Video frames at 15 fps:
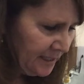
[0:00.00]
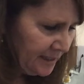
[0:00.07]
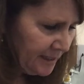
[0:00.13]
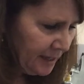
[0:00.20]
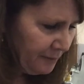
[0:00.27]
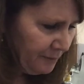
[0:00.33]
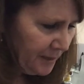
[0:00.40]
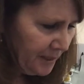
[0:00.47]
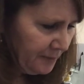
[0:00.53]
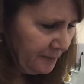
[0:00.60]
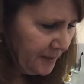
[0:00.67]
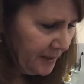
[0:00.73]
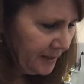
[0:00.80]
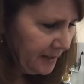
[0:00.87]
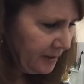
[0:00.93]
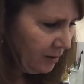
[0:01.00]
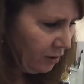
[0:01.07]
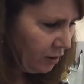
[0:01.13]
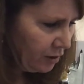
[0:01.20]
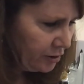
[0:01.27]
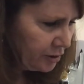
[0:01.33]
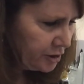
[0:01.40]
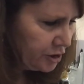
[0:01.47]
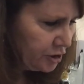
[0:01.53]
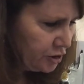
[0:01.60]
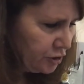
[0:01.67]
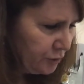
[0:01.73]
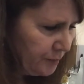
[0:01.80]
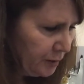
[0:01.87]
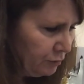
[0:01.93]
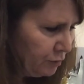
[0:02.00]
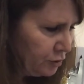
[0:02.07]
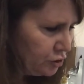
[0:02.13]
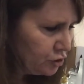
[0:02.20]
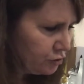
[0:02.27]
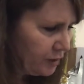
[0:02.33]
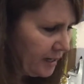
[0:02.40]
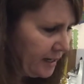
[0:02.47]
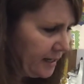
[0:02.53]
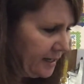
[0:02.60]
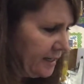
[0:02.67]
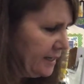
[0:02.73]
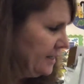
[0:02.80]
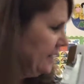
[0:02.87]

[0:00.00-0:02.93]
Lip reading: that may be harder to do, but we'll try.